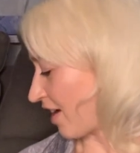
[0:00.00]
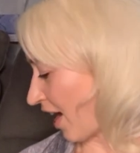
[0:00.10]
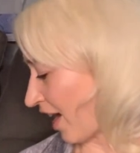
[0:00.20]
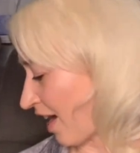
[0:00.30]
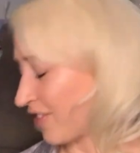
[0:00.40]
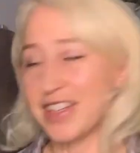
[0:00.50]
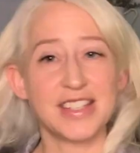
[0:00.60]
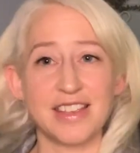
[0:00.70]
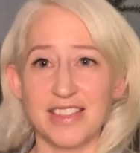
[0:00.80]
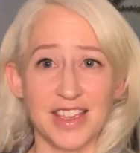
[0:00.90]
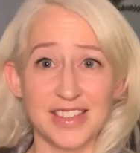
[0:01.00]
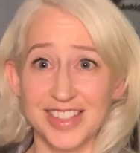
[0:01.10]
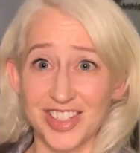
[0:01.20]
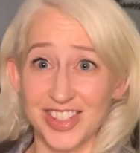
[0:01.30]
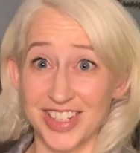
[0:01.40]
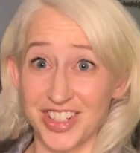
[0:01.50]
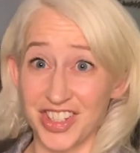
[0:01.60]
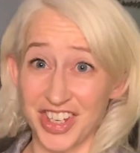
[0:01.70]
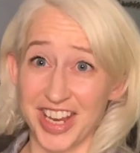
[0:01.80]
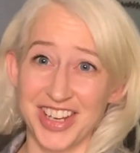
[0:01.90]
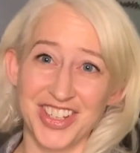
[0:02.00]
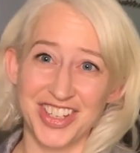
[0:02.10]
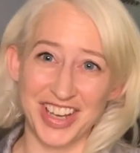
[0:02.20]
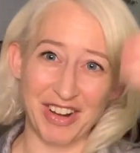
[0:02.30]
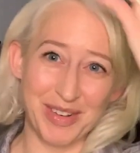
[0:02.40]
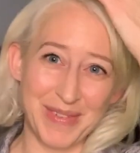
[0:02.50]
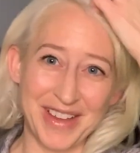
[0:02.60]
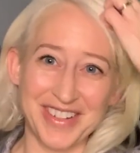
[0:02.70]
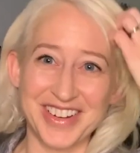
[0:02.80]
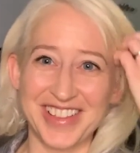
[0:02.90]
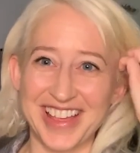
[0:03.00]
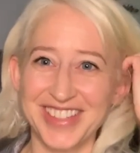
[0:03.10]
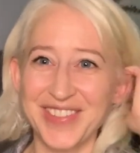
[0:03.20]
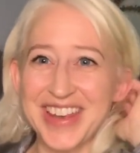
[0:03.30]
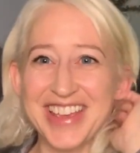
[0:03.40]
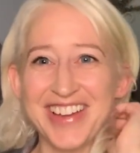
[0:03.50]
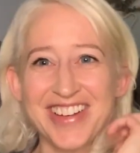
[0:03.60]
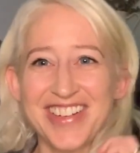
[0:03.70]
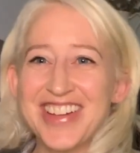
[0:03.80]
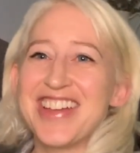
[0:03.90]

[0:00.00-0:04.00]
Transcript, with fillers: I have to say thanks to Stitchy Shannon. She shouted me out in her last video,